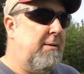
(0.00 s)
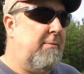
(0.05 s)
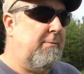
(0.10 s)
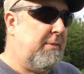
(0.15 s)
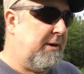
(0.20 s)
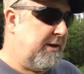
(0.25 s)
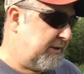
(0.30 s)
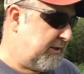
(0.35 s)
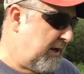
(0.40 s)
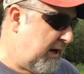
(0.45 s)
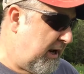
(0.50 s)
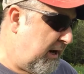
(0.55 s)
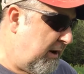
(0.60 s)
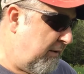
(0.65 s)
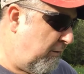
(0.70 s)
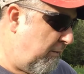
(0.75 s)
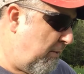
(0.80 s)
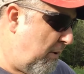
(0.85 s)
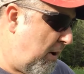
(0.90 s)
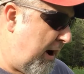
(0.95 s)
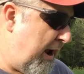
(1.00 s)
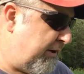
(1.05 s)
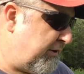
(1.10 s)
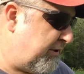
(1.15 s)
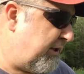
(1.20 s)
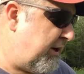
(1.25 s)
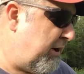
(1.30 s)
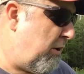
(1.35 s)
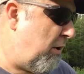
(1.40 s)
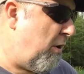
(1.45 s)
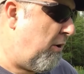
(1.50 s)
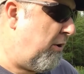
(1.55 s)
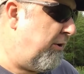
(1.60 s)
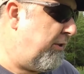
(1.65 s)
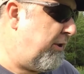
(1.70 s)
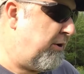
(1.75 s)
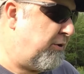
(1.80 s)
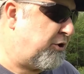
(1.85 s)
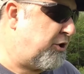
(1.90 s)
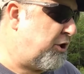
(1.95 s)
but it's not overbrowsed.
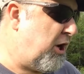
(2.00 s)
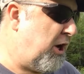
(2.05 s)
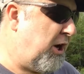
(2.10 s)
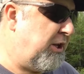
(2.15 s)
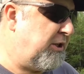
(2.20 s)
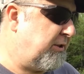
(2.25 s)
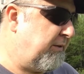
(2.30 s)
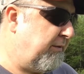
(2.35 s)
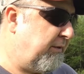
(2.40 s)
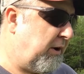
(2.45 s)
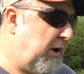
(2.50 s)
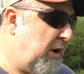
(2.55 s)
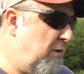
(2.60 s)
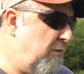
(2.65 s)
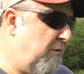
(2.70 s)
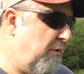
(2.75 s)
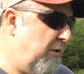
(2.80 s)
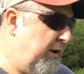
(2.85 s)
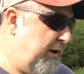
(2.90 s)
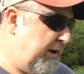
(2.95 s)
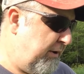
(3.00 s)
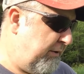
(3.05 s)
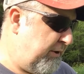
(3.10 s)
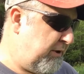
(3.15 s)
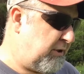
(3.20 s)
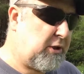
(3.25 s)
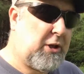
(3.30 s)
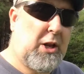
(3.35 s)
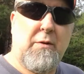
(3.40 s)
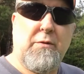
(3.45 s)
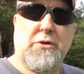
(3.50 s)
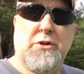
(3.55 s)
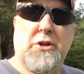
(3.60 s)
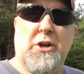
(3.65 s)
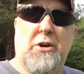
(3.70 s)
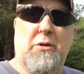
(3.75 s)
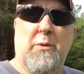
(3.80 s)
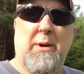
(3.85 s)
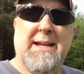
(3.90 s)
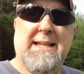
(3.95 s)
There's tons of clover in here. This clover is
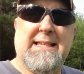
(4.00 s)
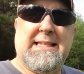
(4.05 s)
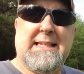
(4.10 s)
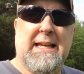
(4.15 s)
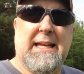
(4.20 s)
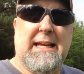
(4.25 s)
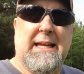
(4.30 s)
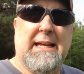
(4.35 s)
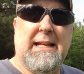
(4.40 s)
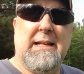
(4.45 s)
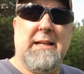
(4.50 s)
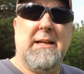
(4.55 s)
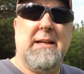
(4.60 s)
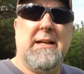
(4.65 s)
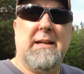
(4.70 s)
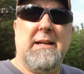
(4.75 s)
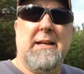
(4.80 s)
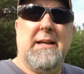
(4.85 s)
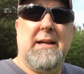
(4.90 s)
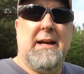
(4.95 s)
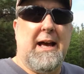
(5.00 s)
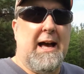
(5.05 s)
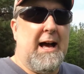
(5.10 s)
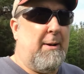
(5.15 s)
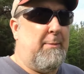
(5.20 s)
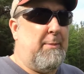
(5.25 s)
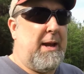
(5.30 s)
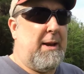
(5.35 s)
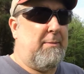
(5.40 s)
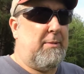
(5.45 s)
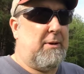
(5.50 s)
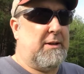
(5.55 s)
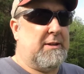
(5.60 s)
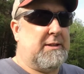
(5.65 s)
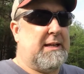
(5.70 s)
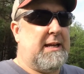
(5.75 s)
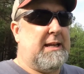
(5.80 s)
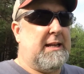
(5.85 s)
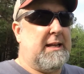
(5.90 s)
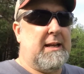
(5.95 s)
going to reseed. I'll be able to
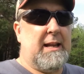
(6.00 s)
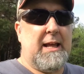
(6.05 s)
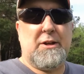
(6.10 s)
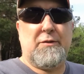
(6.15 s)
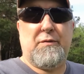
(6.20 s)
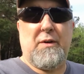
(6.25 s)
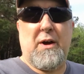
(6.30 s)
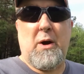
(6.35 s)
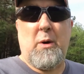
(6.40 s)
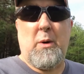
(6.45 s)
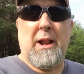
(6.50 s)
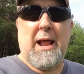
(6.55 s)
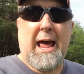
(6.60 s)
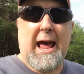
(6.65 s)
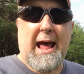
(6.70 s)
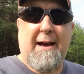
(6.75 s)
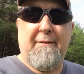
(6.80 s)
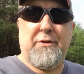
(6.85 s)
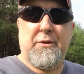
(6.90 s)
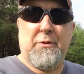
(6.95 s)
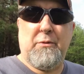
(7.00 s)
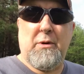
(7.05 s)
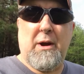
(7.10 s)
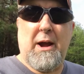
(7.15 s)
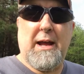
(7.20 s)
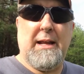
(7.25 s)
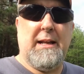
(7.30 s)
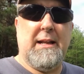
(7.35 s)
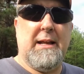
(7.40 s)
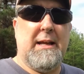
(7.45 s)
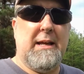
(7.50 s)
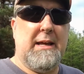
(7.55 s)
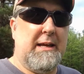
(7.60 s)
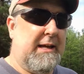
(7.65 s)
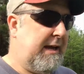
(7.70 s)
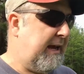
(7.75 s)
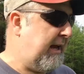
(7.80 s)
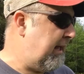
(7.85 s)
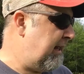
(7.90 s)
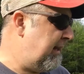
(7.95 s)
seed it next fall at half the rate,
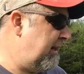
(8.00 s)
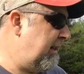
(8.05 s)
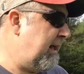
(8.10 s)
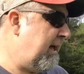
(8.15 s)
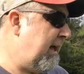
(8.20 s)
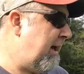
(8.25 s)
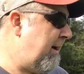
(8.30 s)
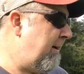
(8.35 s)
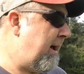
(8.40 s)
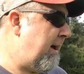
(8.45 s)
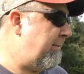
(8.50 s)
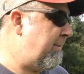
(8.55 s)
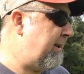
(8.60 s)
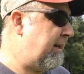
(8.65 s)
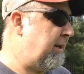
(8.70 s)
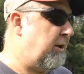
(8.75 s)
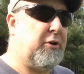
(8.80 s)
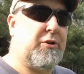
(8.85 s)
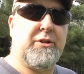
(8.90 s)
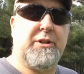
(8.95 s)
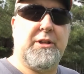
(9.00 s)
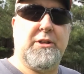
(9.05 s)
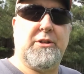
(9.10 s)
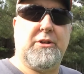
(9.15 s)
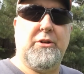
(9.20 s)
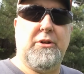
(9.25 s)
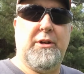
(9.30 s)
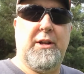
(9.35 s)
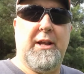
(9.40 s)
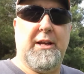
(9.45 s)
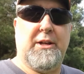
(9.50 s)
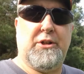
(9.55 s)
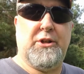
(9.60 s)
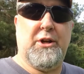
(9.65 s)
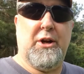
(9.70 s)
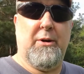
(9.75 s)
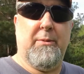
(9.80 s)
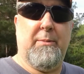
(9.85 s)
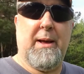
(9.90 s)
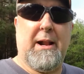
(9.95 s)
and I bet it looks this good
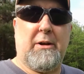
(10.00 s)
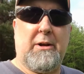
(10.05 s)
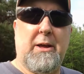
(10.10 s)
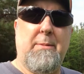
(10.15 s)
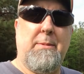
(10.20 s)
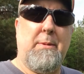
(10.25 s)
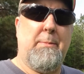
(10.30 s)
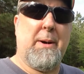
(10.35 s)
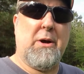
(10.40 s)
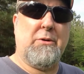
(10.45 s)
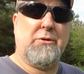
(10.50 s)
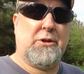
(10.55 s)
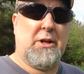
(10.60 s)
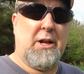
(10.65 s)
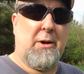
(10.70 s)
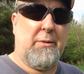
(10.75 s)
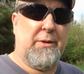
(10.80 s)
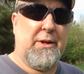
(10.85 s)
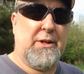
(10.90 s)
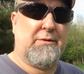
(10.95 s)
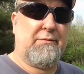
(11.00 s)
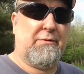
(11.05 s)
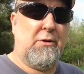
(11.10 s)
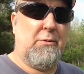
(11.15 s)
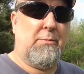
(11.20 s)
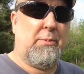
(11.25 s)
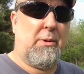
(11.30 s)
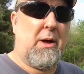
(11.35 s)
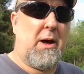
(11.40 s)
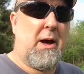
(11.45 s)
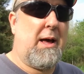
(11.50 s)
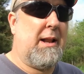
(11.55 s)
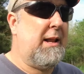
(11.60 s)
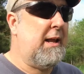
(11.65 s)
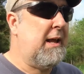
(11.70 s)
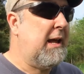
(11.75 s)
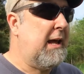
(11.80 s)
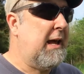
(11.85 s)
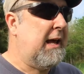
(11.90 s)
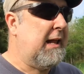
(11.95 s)
next year. Man, I'll keep you posted on this food plot,
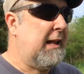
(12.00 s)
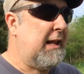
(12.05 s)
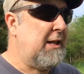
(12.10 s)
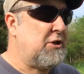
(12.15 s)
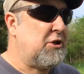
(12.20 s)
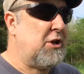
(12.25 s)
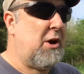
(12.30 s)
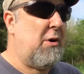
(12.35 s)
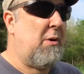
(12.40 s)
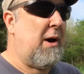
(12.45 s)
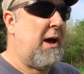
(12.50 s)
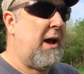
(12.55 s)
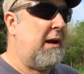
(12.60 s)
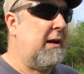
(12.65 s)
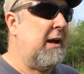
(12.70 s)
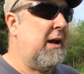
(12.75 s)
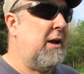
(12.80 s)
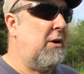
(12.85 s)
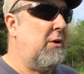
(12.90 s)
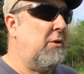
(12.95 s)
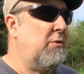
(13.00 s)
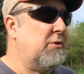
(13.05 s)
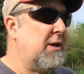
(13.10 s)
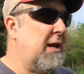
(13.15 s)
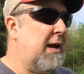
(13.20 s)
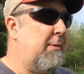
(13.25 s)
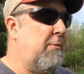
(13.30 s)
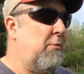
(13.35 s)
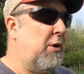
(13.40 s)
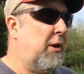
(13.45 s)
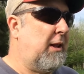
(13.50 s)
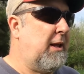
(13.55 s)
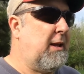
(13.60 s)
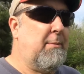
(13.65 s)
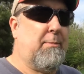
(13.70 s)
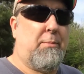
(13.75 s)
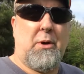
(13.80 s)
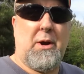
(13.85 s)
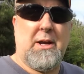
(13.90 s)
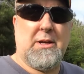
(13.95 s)
let you know how it goes. I'm really
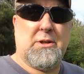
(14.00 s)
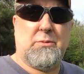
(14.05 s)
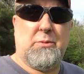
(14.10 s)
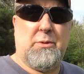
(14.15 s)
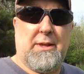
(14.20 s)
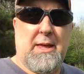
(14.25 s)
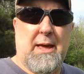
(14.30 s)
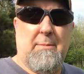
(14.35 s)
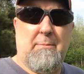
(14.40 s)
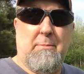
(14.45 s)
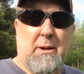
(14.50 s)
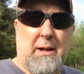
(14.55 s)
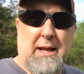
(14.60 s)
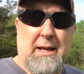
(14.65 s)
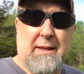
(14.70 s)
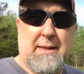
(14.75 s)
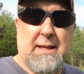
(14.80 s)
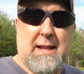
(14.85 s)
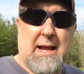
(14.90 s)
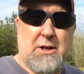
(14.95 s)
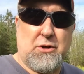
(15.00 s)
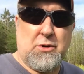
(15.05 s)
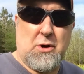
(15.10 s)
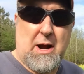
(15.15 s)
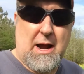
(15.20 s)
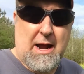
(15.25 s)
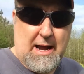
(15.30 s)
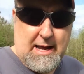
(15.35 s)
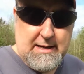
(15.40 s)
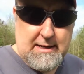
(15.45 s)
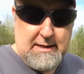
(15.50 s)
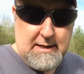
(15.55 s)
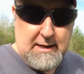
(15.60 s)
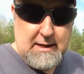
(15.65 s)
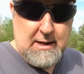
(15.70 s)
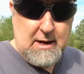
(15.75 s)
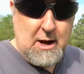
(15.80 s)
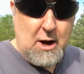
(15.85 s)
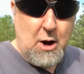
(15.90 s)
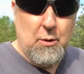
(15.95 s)
impressed with that blend that I tried
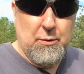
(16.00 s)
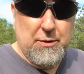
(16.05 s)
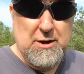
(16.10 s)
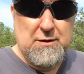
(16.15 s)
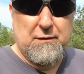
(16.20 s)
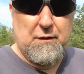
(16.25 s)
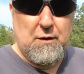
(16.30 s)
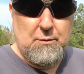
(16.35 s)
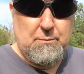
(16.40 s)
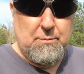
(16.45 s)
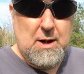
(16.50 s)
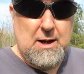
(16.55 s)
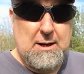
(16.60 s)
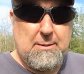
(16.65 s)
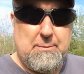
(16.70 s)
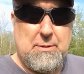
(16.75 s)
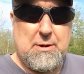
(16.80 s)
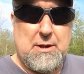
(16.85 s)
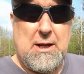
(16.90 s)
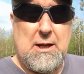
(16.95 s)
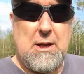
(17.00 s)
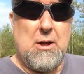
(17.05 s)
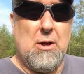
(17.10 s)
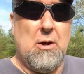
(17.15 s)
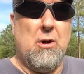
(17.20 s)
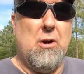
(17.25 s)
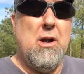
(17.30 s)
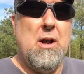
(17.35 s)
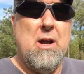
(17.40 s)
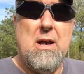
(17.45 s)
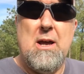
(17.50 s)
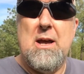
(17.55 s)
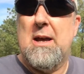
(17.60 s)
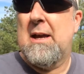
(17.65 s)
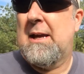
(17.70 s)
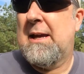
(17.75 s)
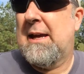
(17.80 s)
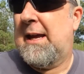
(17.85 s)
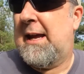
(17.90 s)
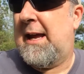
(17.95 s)
on this food plot in particular.
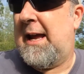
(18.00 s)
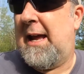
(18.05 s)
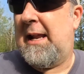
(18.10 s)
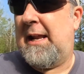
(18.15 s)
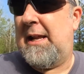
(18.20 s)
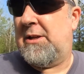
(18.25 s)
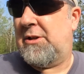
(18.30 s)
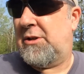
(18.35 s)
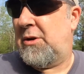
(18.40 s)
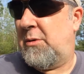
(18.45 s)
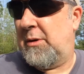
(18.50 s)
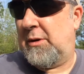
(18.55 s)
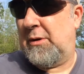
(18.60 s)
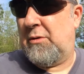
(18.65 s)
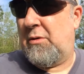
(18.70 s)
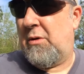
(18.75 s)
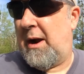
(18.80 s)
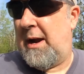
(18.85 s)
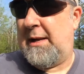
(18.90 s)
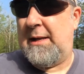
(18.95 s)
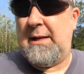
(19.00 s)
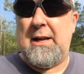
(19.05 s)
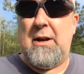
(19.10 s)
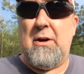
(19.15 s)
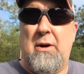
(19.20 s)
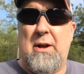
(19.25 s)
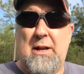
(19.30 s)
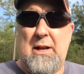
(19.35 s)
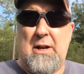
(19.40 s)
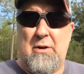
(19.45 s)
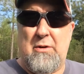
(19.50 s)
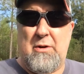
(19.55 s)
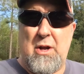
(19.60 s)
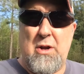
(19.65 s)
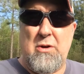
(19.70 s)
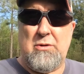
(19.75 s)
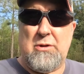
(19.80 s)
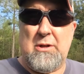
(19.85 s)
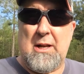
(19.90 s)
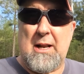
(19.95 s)
It is doing great. Deer in here
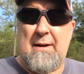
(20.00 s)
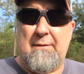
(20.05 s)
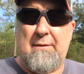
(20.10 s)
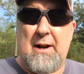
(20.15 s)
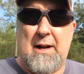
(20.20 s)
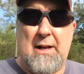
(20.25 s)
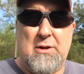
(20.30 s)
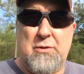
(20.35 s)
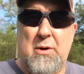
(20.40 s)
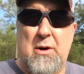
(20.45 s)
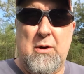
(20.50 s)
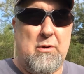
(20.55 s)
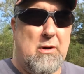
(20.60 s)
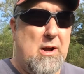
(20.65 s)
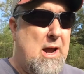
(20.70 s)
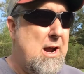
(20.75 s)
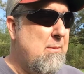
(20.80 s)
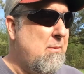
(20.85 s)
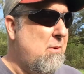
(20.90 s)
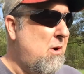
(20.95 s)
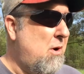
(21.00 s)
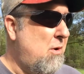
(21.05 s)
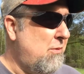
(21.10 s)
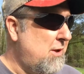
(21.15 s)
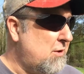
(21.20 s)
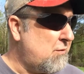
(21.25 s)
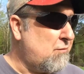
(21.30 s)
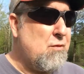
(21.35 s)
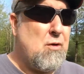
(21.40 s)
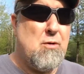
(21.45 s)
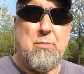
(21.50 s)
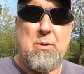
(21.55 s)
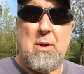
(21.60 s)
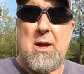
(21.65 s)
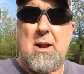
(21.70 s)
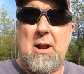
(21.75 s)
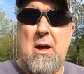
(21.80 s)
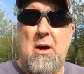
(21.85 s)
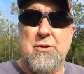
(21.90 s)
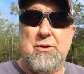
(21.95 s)
using it. I've got a trail camera on this food
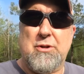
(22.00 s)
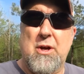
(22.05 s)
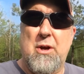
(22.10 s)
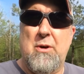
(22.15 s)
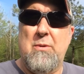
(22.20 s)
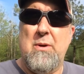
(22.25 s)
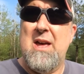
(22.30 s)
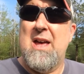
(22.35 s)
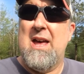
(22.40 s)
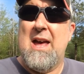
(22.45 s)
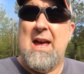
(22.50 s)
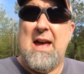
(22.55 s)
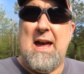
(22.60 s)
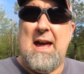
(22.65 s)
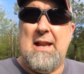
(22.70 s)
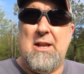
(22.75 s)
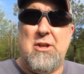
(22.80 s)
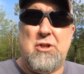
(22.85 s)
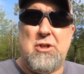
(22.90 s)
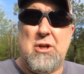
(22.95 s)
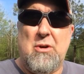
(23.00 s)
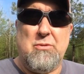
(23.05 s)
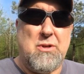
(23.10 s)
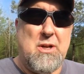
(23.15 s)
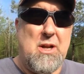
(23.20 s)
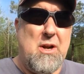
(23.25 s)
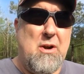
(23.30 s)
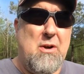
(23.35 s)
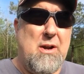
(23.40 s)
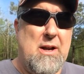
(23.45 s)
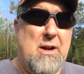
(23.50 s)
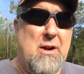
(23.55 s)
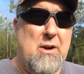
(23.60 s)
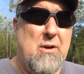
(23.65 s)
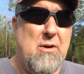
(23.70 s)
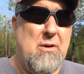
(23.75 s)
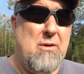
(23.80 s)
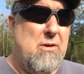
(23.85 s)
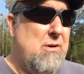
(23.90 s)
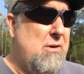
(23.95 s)
plot also, and it shows deer in
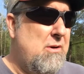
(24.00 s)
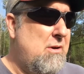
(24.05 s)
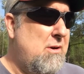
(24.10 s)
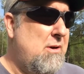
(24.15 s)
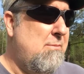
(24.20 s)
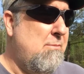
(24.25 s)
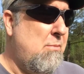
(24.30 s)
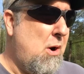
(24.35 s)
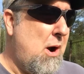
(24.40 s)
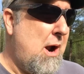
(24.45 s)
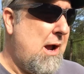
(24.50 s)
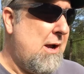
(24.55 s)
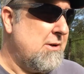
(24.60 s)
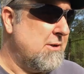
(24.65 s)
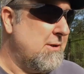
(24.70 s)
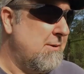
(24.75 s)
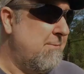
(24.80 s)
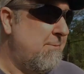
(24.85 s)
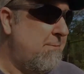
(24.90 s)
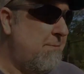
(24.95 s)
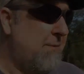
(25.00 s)
here browsing.